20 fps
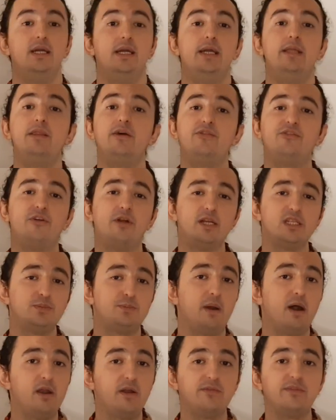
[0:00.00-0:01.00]
In the first
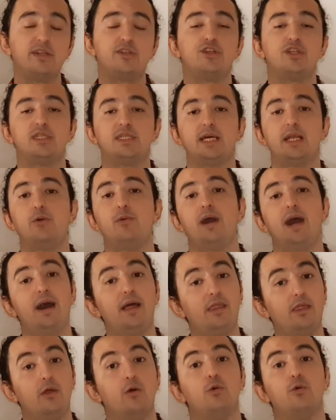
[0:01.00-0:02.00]
part of the Trecena we
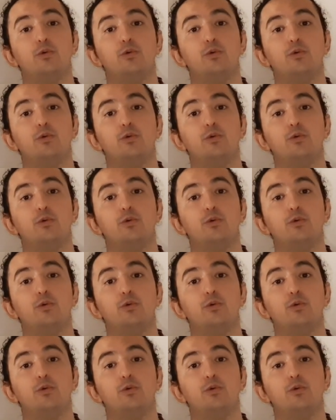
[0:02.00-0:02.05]
had